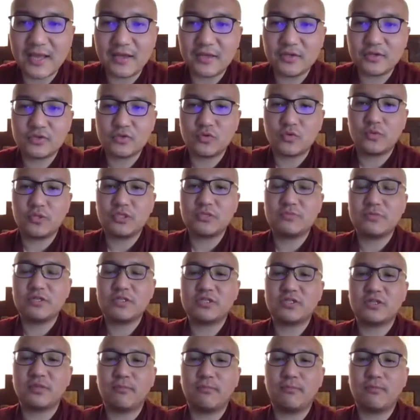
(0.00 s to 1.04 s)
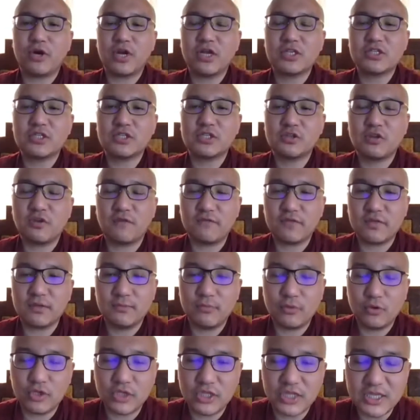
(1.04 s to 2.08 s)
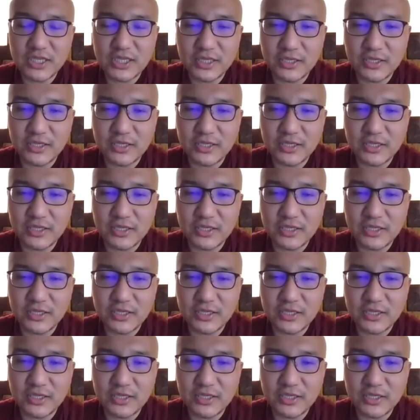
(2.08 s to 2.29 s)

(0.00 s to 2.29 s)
so which means the branches of the Bodhi.